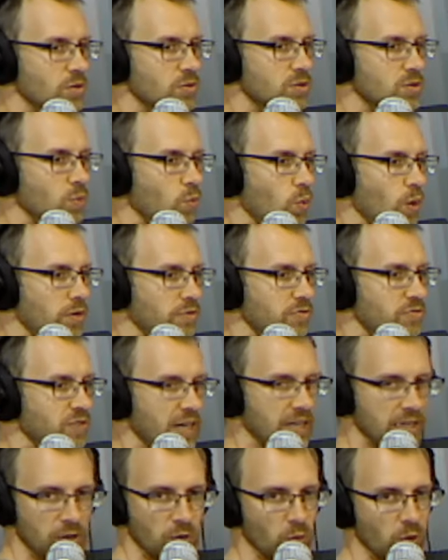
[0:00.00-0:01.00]
to one
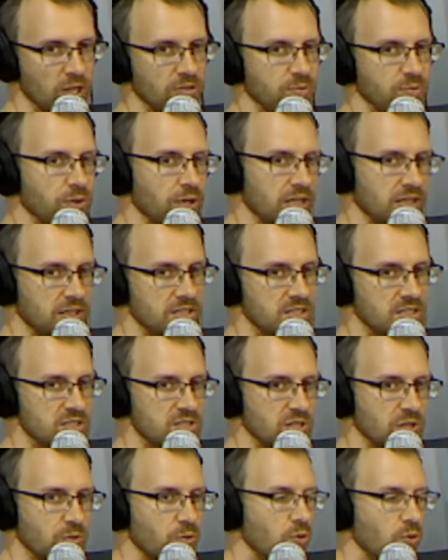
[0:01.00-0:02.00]
final way of playing this as a
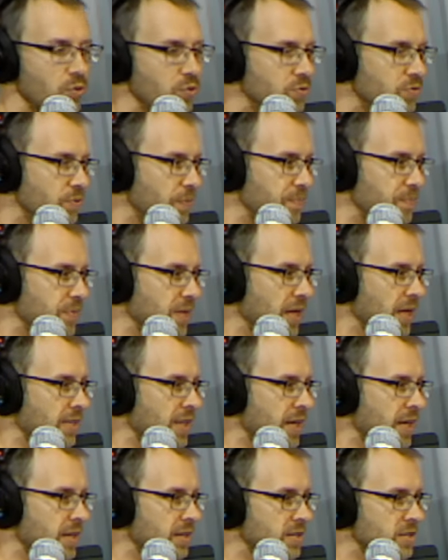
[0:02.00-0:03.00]
groove, and
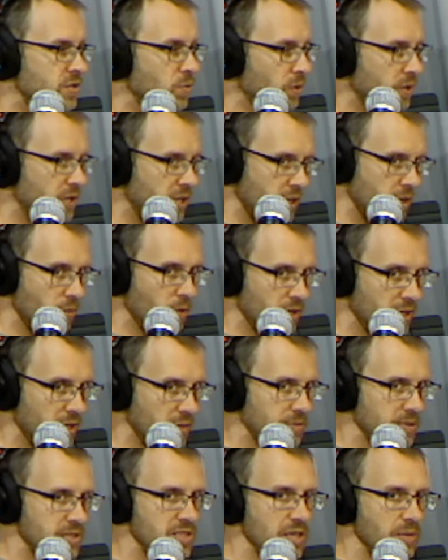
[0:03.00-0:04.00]
that is we'll keep
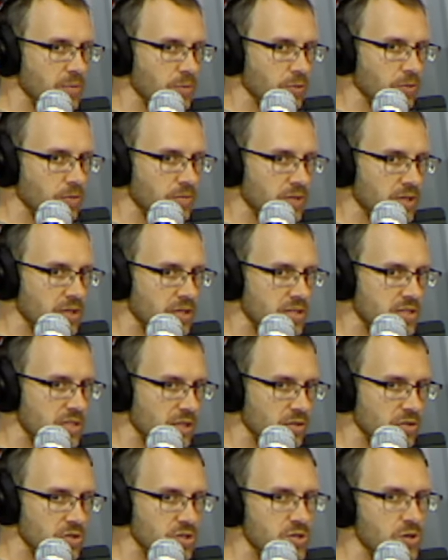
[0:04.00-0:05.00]
the
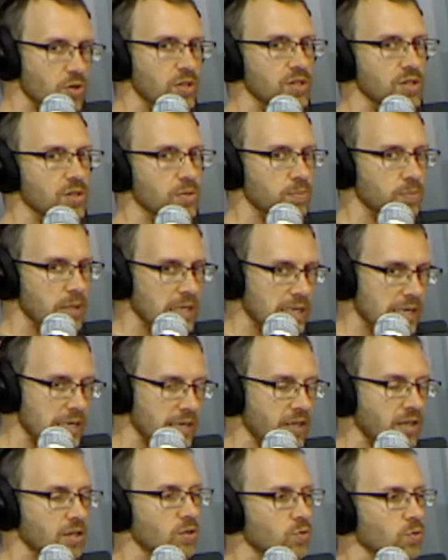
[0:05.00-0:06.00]
single stroke at the
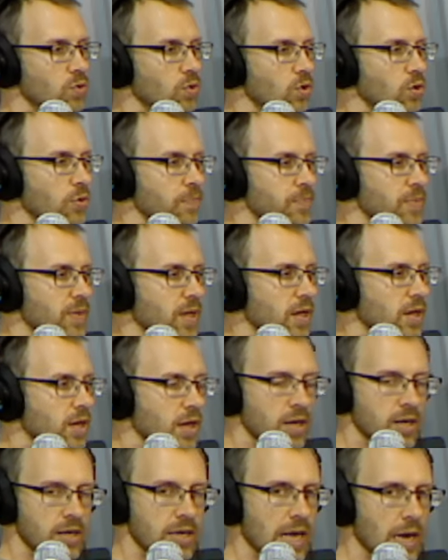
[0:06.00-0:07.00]
beginning of the roll.
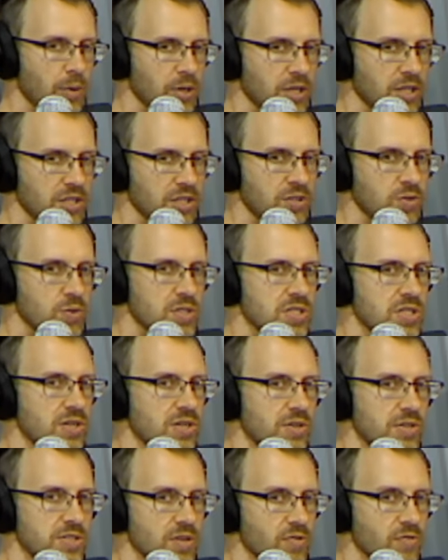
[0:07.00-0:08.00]
Now we're going to do a
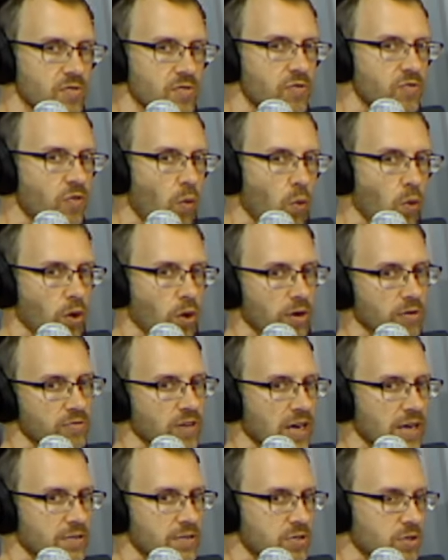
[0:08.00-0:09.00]
series of 4
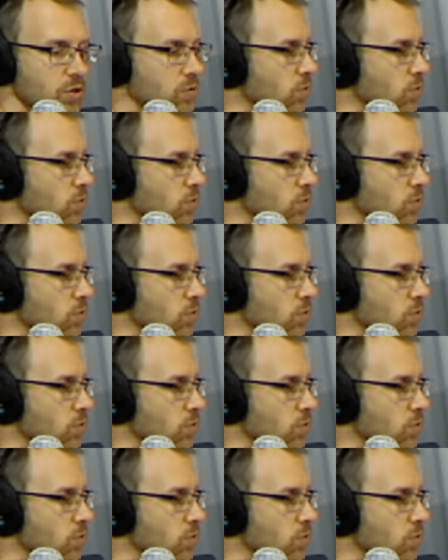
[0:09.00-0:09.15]
5-stroke